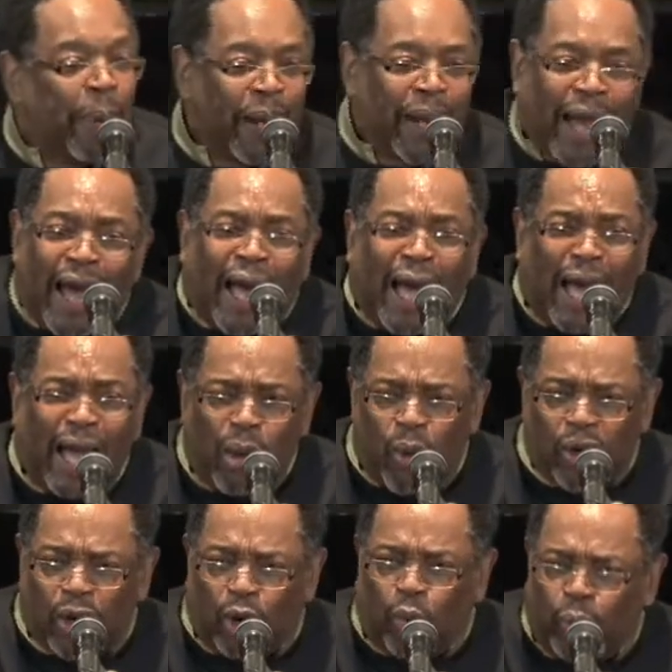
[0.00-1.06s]
But I
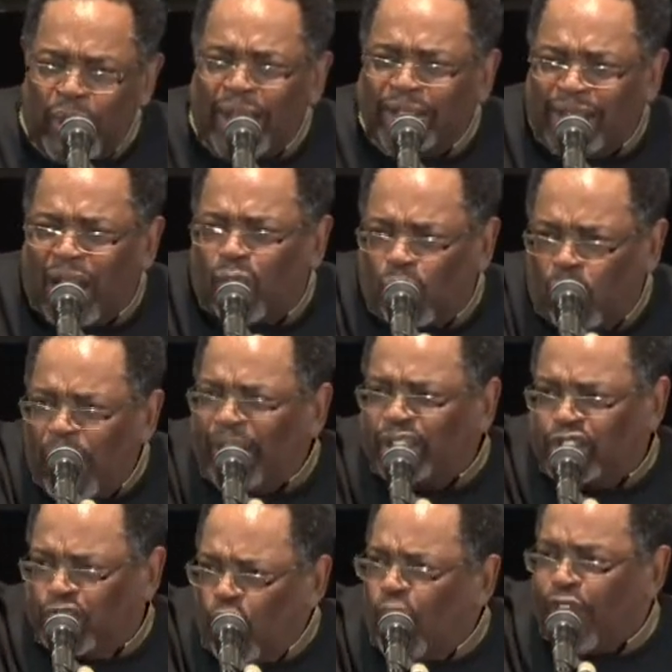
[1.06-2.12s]
want to
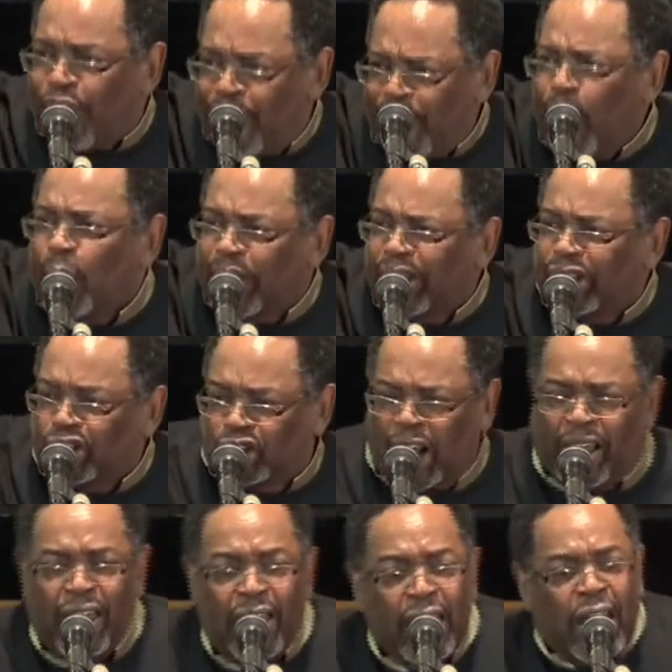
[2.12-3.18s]
redirect your focus
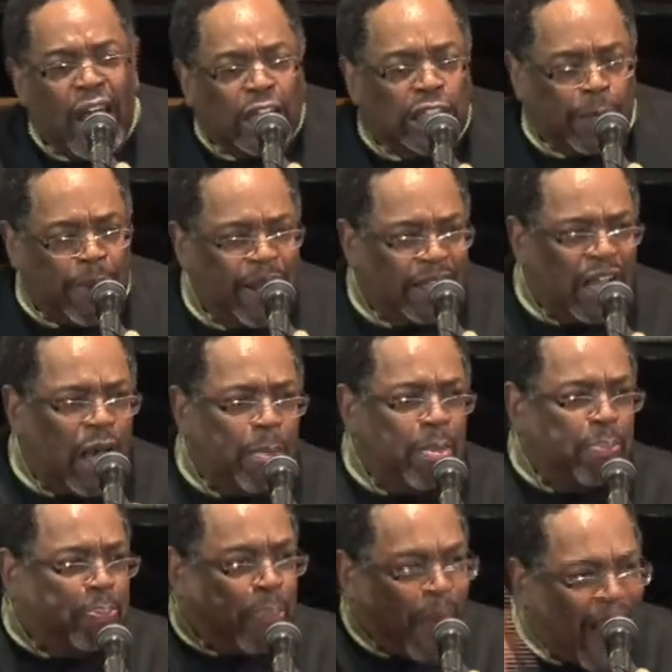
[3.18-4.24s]
to
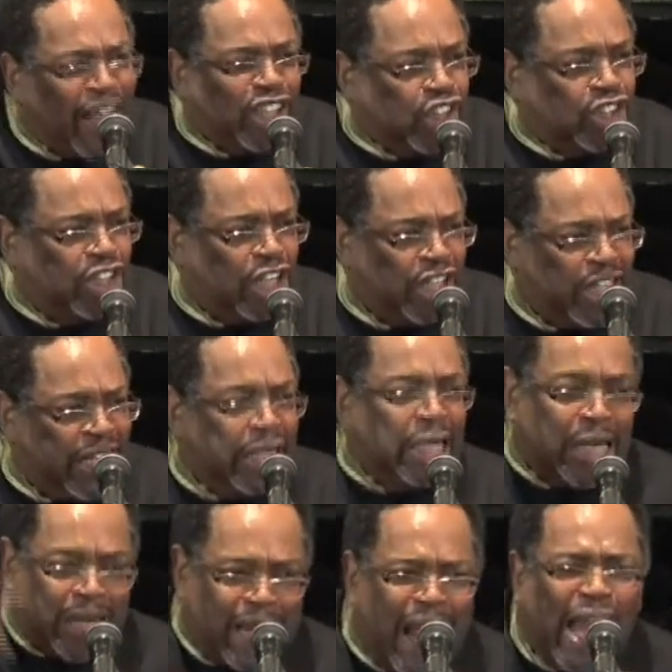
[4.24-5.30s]
become passionately
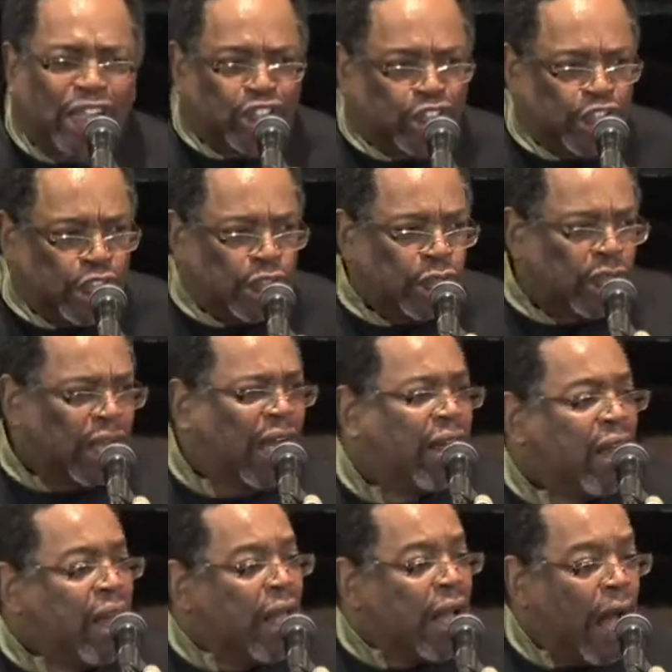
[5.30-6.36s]
national
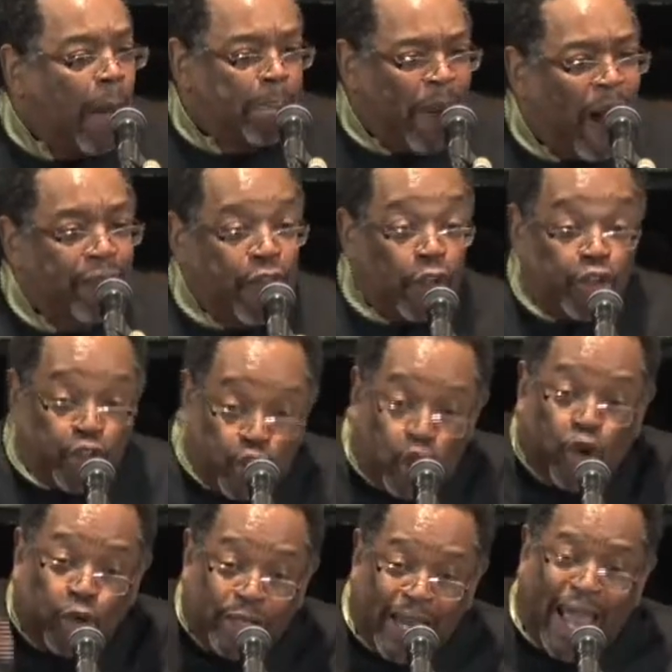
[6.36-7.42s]
about the
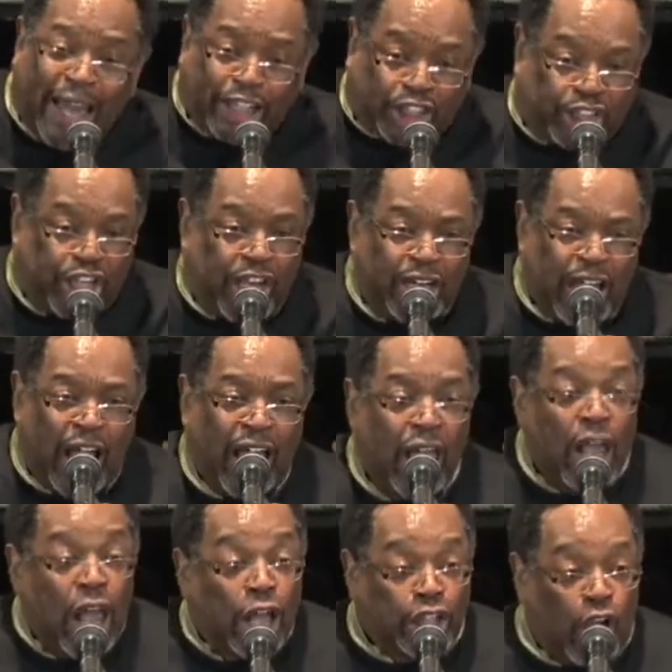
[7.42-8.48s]
new nation
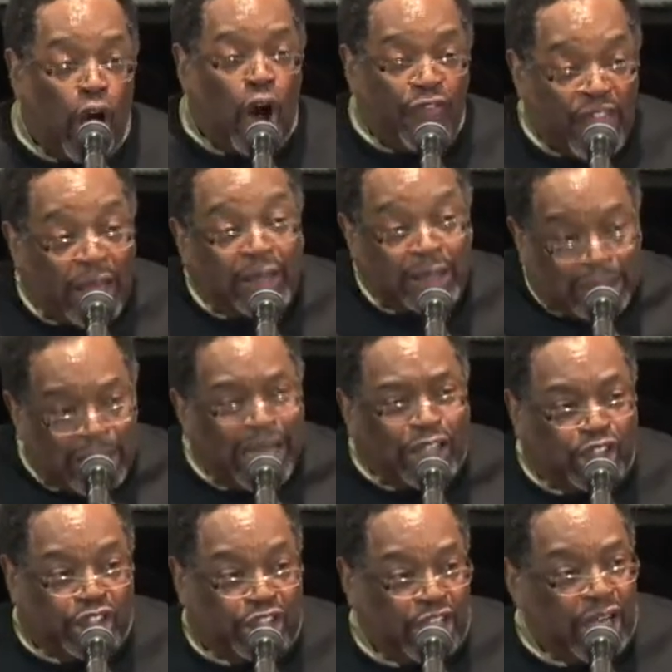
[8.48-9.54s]
called the
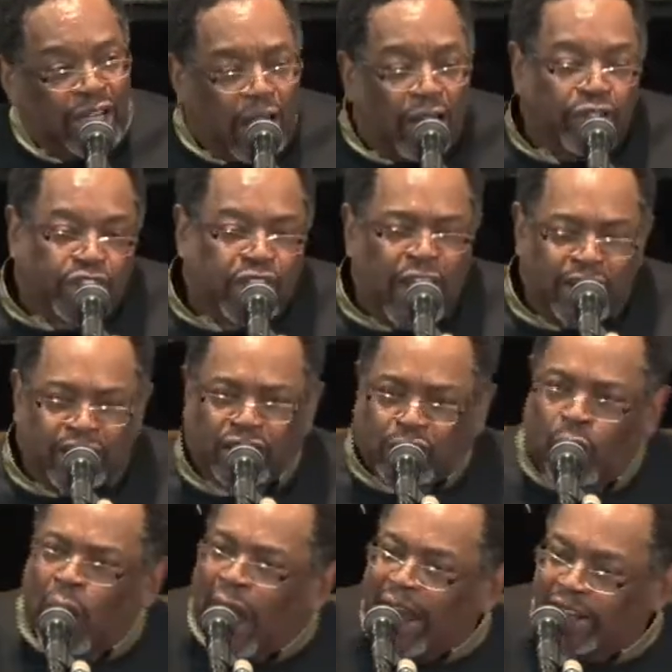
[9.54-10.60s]
nation of
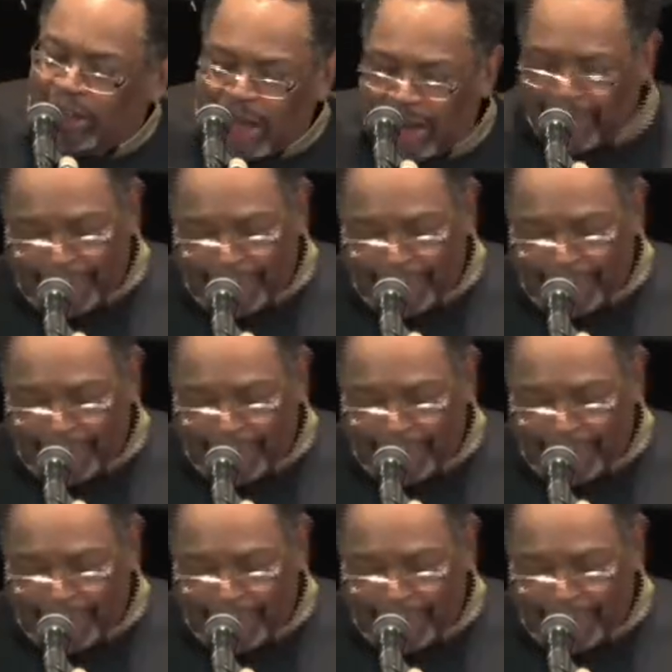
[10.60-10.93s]
Jesus Christ.